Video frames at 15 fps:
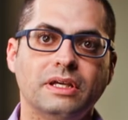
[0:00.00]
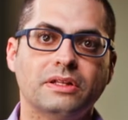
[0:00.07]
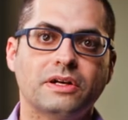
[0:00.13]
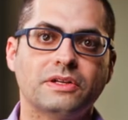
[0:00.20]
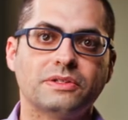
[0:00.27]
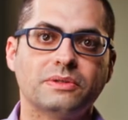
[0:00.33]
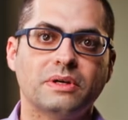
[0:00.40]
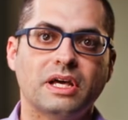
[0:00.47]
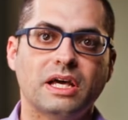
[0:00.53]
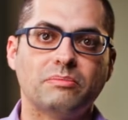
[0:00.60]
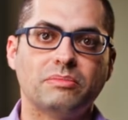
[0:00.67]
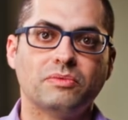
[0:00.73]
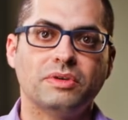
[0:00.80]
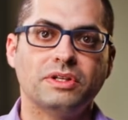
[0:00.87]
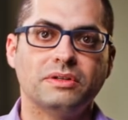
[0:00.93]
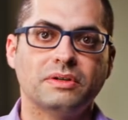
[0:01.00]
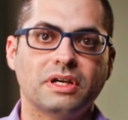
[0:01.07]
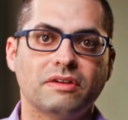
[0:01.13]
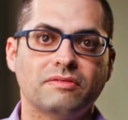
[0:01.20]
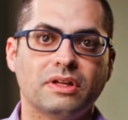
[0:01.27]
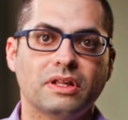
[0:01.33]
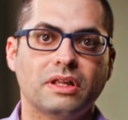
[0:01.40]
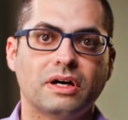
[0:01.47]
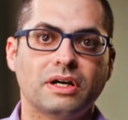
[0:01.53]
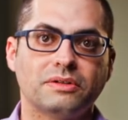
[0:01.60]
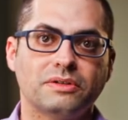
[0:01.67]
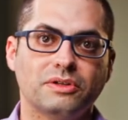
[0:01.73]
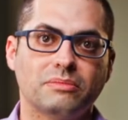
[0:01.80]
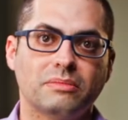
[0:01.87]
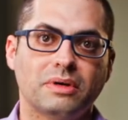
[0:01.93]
can also happen when you have a lot on your